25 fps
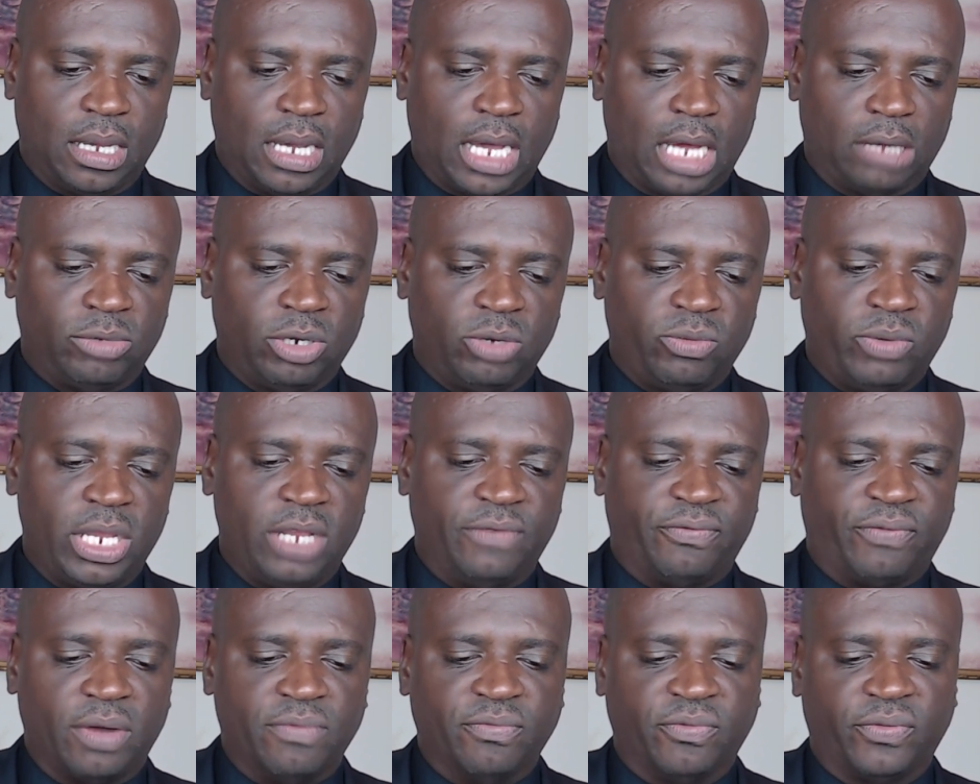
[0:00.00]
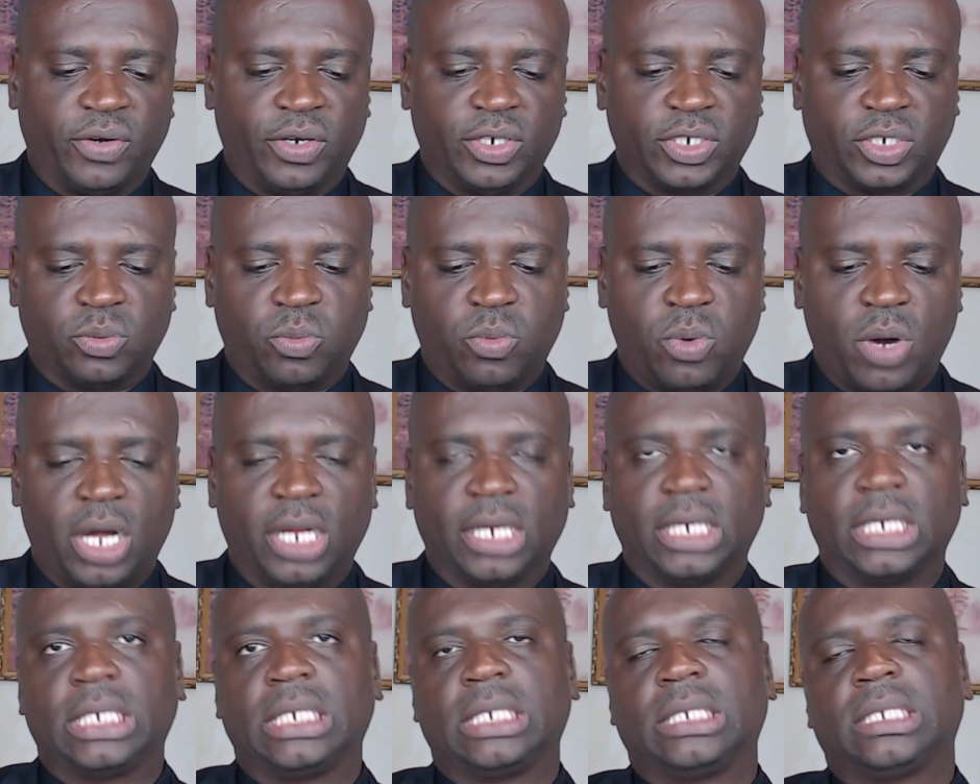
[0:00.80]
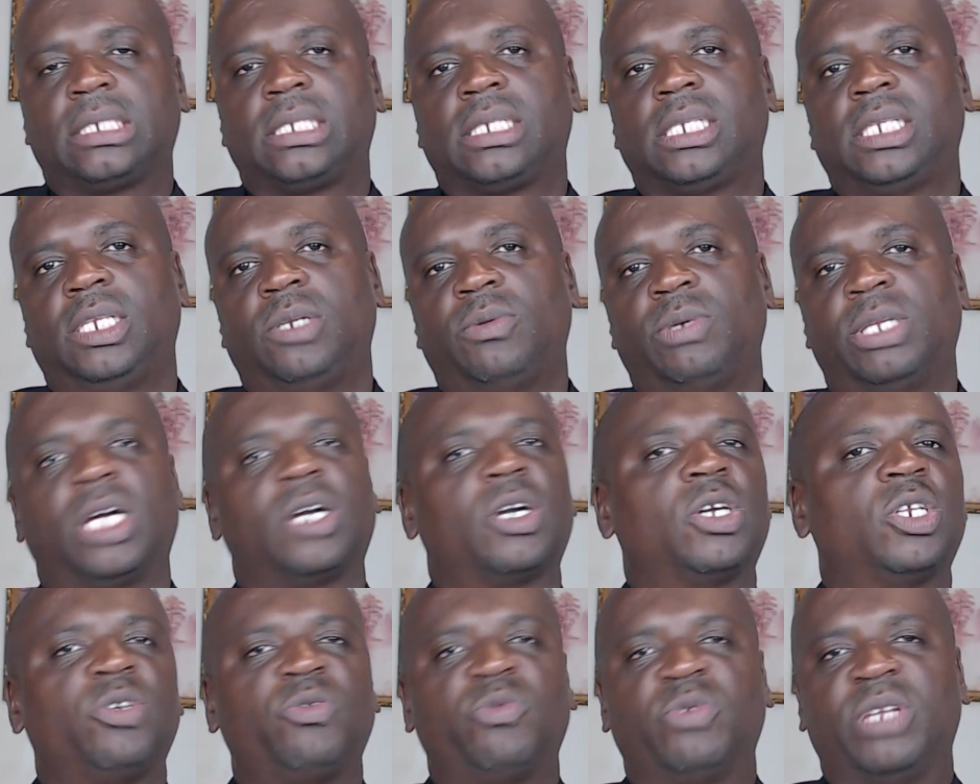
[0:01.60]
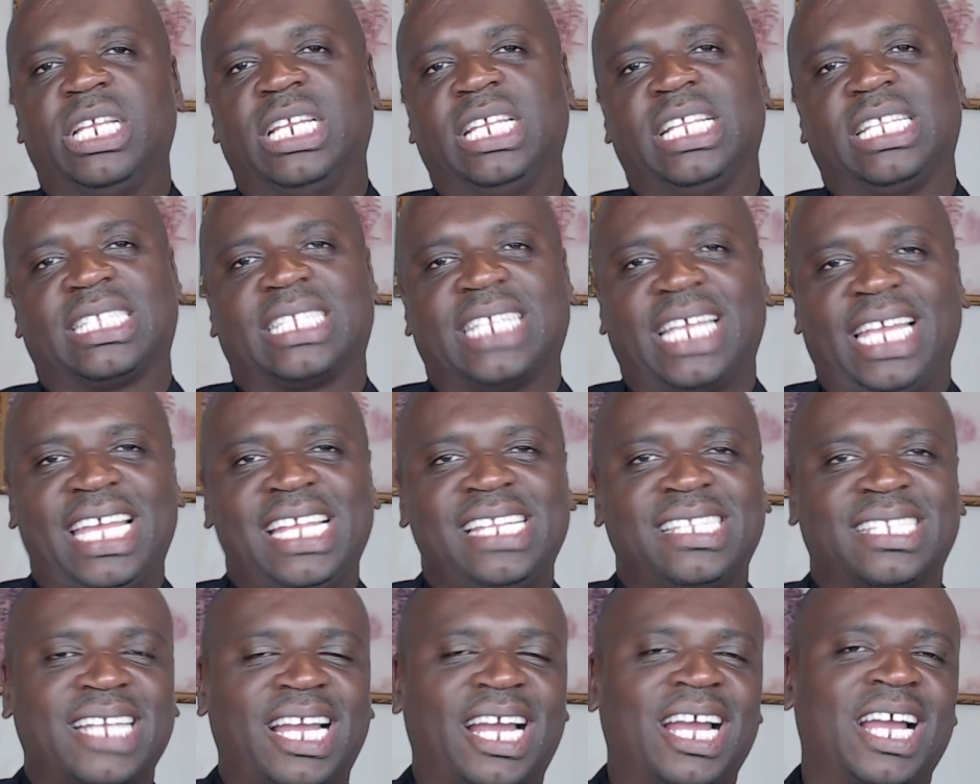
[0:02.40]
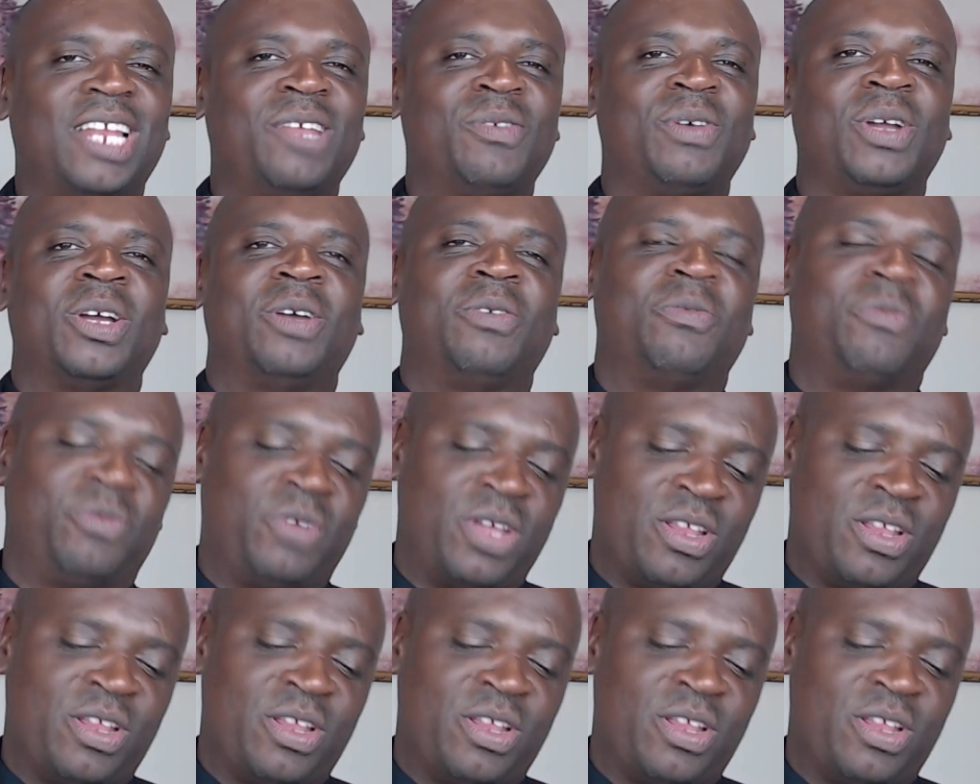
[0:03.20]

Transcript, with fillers: and we read from verse 1. We're not going to read it entirely, we're going to